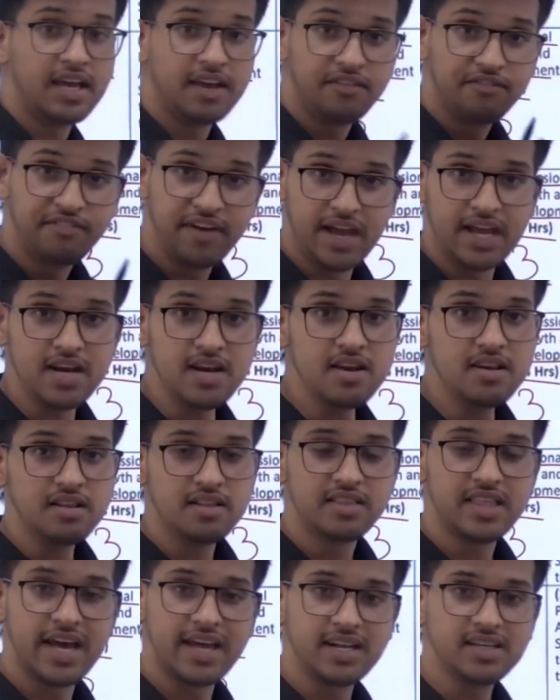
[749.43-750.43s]
when
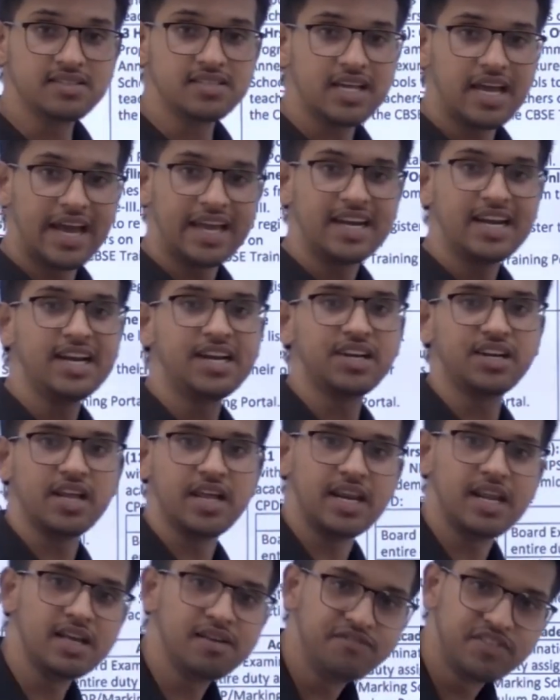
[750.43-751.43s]
there is any
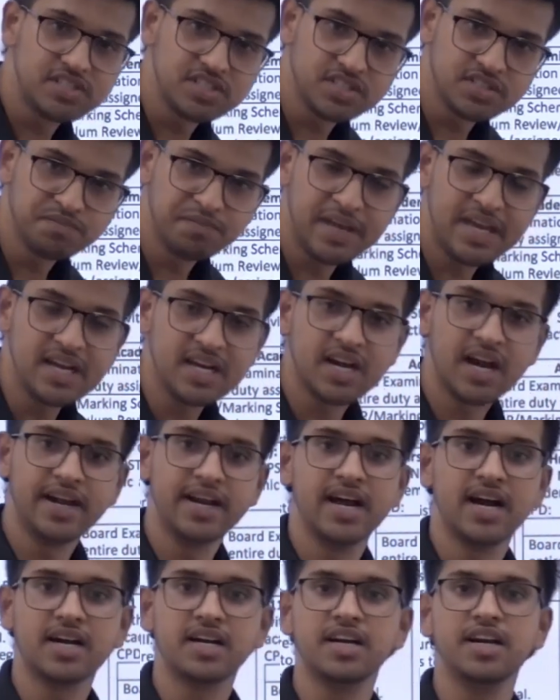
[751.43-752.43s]
training which is being
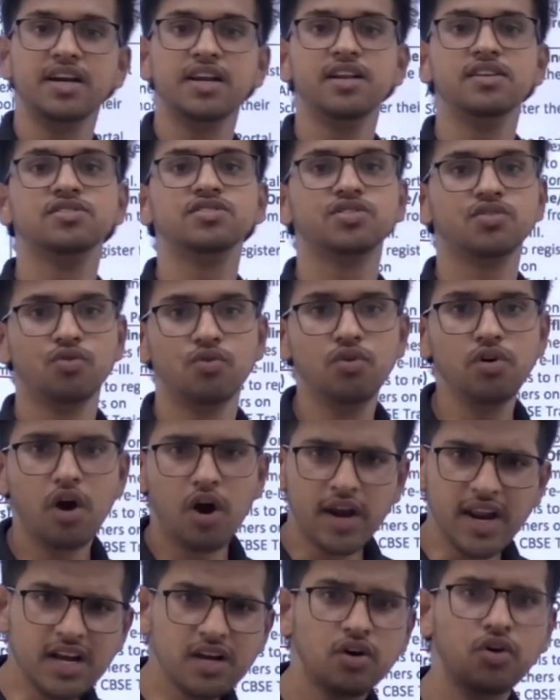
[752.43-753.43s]
conducted in school
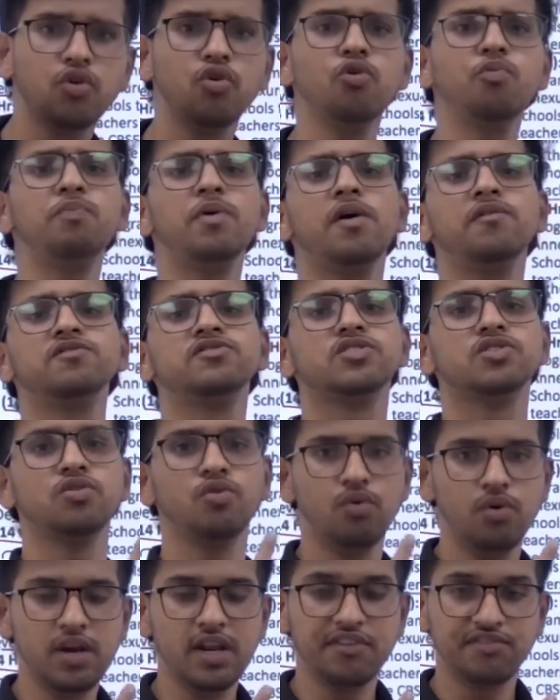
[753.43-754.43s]
or a group of
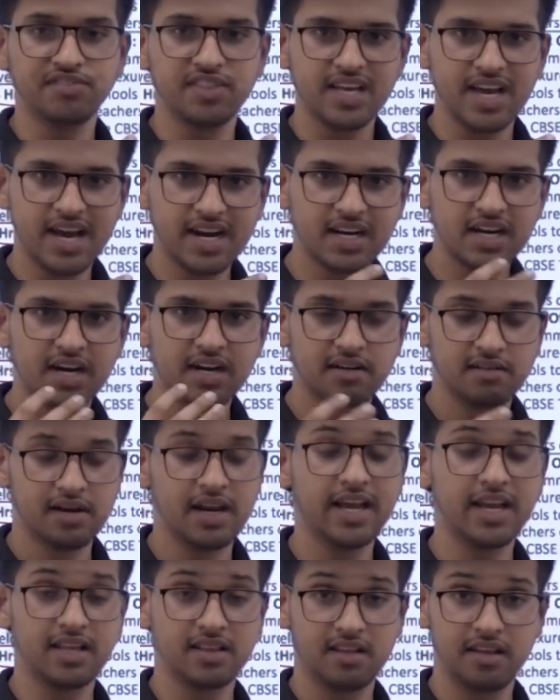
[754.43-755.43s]
school, if they are
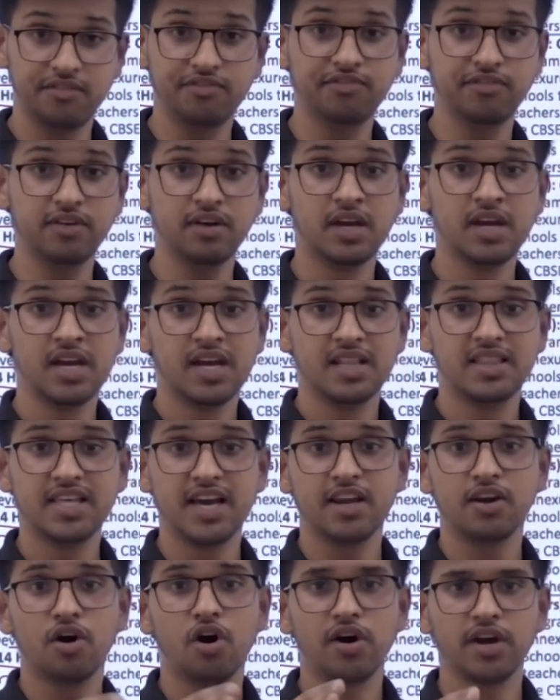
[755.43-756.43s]
if they
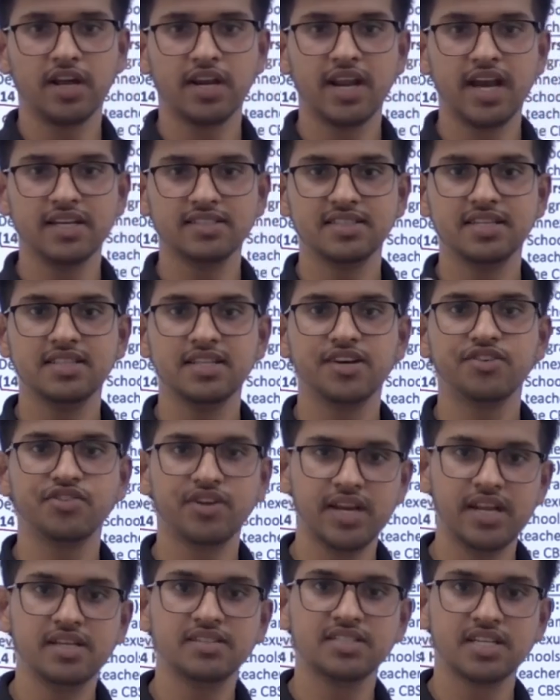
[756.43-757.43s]
are organizing the
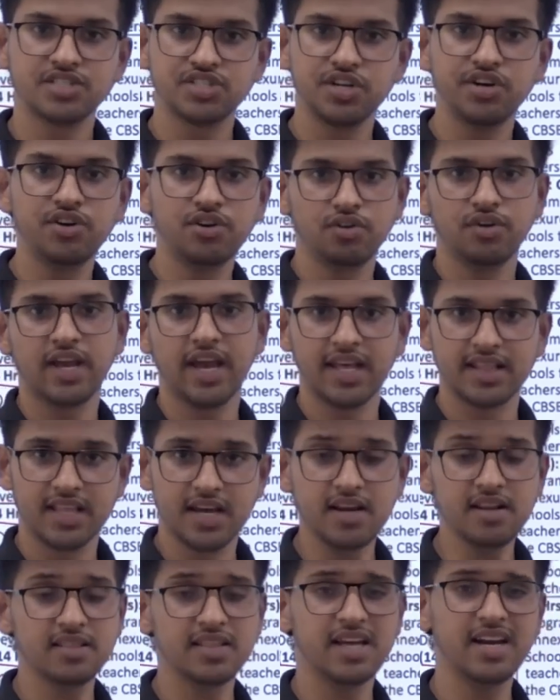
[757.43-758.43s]
training session together,
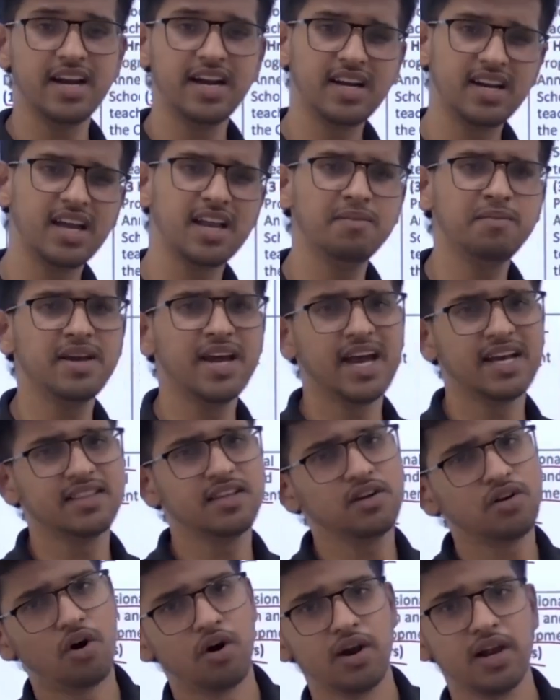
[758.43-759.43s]
then it can be either
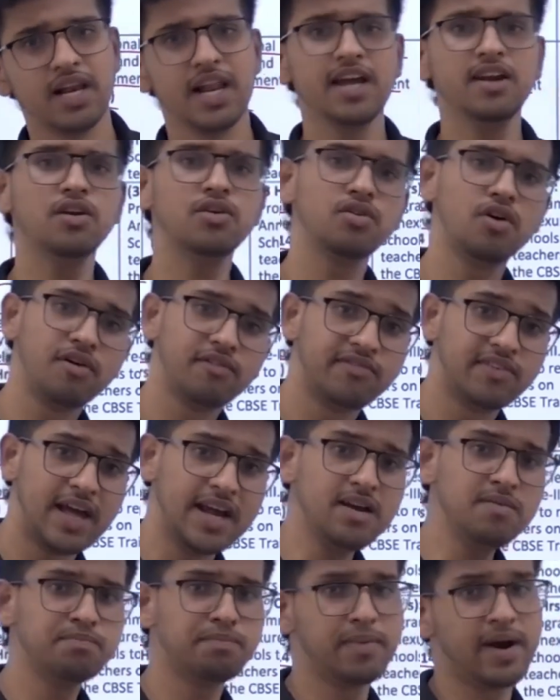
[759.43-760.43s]
online or
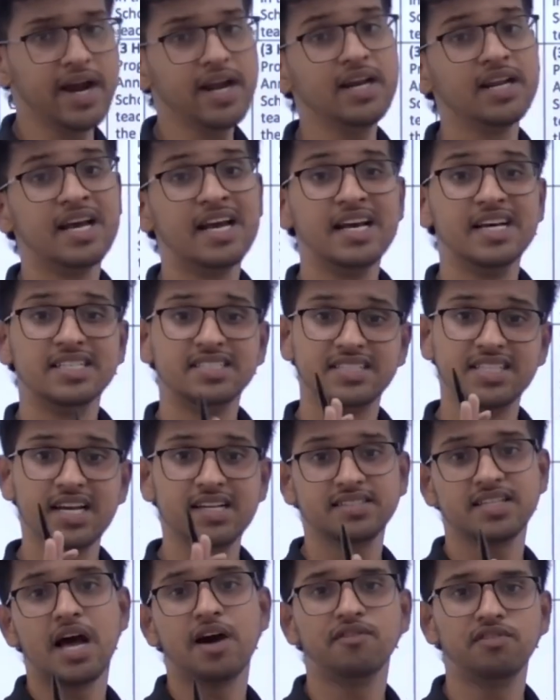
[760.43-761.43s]
offline, but
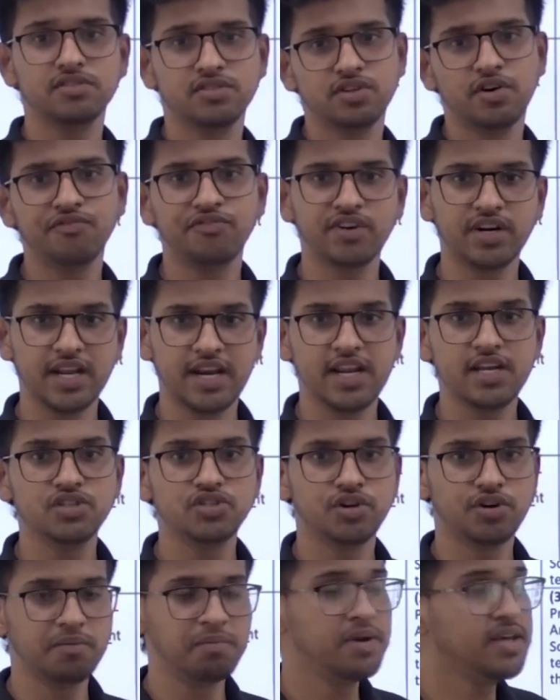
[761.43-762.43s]
6 hours of training
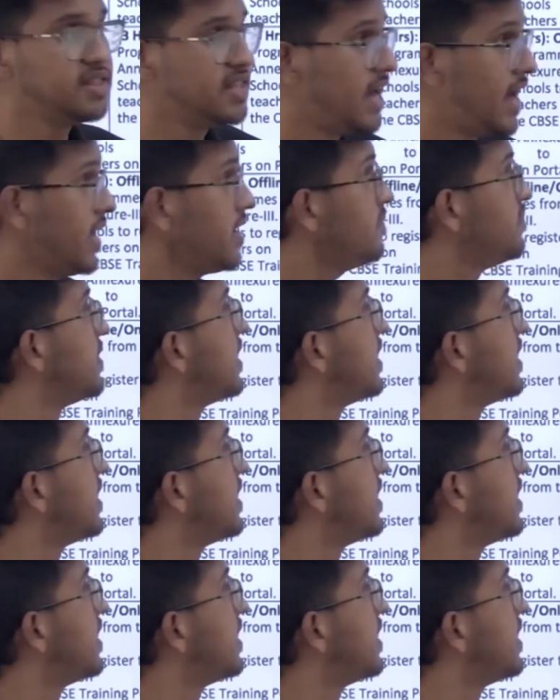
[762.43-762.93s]
should be there,